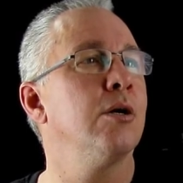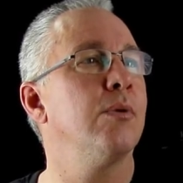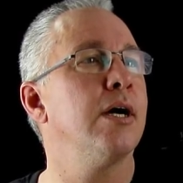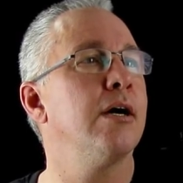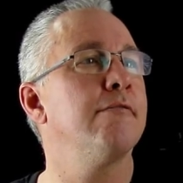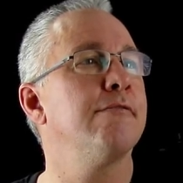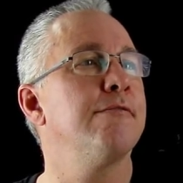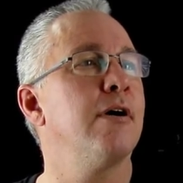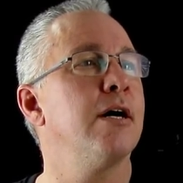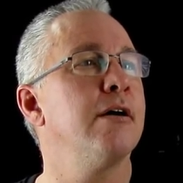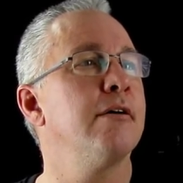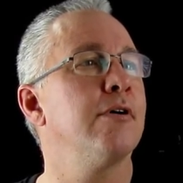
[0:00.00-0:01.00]
we have
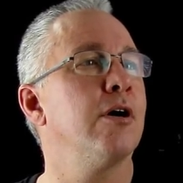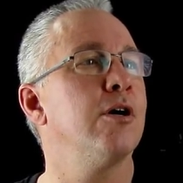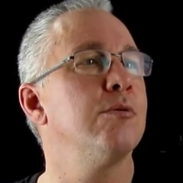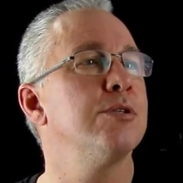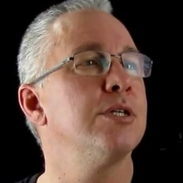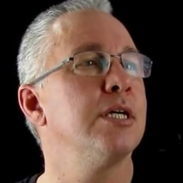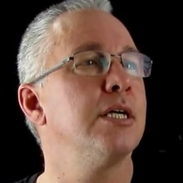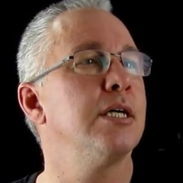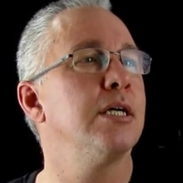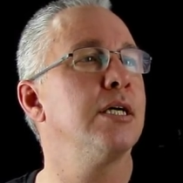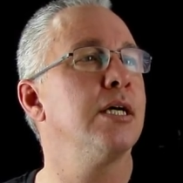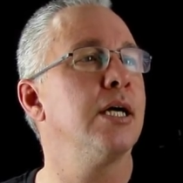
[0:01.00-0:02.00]
5 ohms
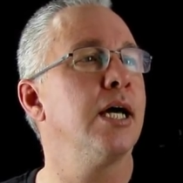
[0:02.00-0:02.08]
here,